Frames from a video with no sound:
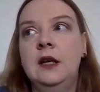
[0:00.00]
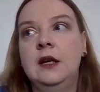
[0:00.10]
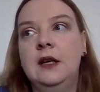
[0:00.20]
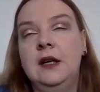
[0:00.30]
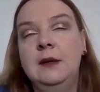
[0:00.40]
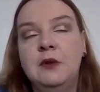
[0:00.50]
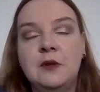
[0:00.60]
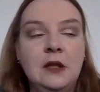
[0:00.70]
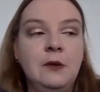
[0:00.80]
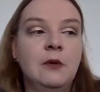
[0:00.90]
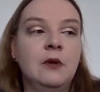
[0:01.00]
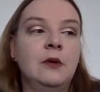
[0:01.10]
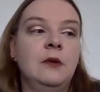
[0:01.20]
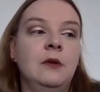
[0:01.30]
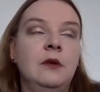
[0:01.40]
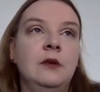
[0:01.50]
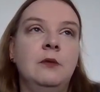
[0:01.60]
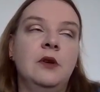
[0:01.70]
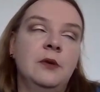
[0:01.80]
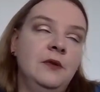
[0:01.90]
I mostly
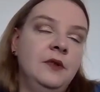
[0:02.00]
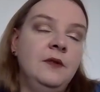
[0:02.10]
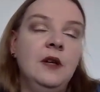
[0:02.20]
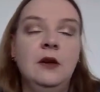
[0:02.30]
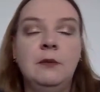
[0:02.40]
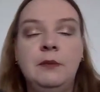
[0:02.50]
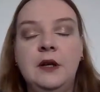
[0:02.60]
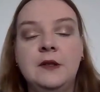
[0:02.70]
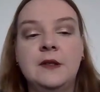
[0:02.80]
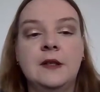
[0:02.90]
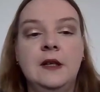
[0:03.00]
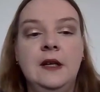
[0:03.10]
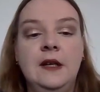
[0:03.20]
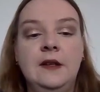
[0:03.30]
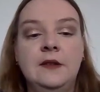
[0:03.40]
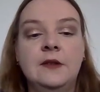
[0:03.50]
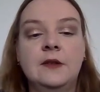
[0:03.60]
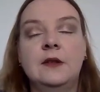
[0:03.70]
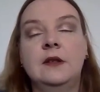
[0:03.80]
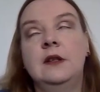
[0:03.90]
work with developers, and
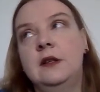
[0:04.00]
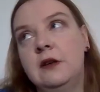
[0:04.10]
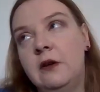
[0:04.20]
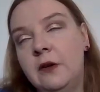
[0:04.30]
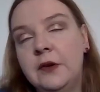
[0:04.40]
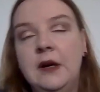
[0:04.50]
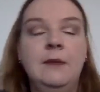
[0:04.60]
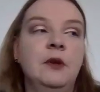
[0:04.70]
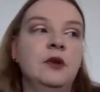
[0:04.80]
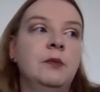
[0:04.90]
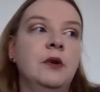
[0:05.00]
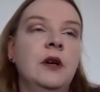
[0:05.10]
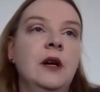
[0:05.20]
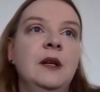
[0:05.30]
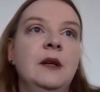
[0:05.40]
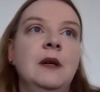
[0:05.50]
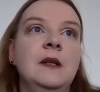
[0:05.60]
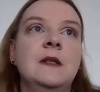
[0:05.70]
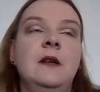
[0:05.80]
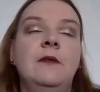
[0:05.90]
although I am not programming
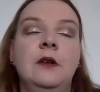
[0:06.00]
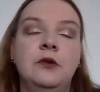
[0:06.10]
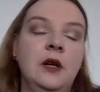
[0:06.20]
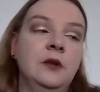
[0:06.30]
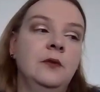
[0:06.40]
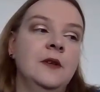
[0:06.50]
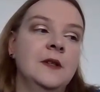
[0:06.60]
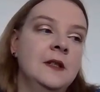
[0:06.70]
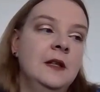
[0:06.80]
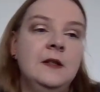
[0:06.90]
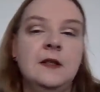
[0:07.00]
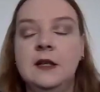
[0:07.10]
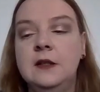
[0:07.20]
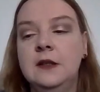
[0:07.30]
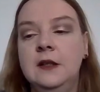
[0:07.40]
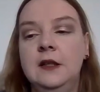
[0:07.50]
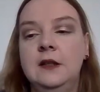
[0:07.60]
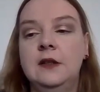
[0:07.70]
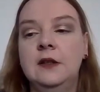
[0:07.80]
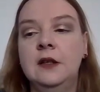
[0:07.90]
myself, I try to facilitate
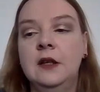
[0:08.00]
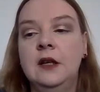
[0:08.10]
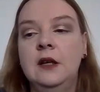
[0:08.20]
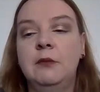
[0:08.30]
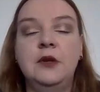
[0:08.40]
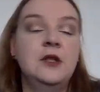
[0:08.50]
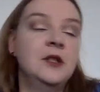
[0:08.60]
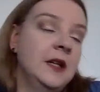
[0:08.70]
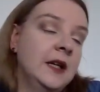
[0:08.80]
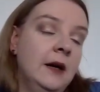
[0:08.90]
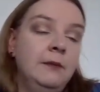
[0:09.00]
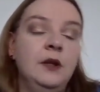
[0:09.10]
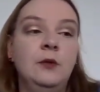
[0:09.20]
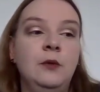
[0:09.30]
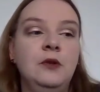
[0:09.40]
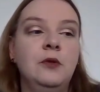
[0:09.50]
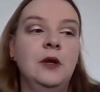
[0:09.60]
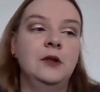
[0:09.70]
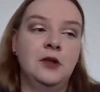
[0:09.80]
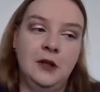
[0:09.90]
and bridge the gap between
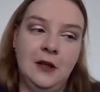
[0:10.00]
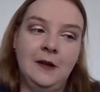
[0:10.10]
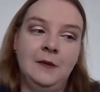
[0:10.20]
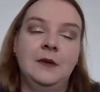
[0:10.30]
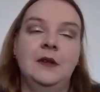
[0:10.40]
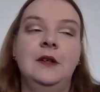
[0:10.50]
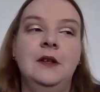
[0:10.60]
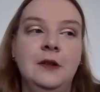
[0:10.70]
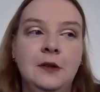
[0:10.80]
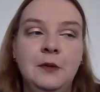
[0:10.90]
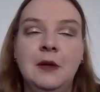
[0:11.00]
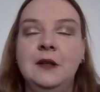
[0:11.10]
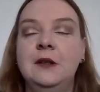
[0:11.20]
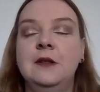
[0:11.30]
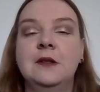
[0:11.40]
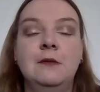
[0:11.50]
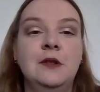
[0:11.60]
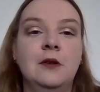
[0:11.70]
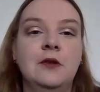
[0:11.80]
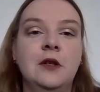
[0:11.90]
traditional humanities
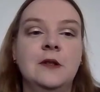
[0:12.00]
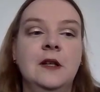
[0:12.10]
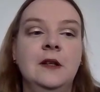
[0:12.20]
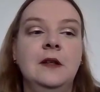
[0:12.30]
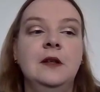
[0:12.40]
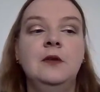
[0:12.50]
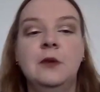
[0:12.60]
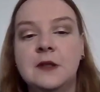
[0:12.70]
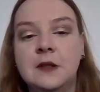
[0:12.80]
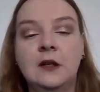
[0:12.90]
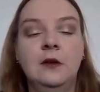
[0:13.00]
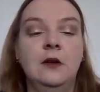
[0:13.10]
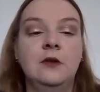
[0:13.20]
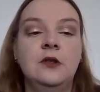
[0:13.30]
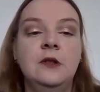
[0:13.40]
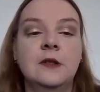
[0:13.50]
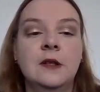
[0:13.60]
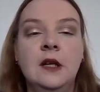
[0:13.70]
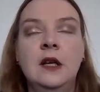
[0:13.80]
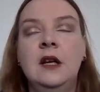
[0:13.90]
researchers and the newest
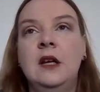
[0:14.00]
technologies.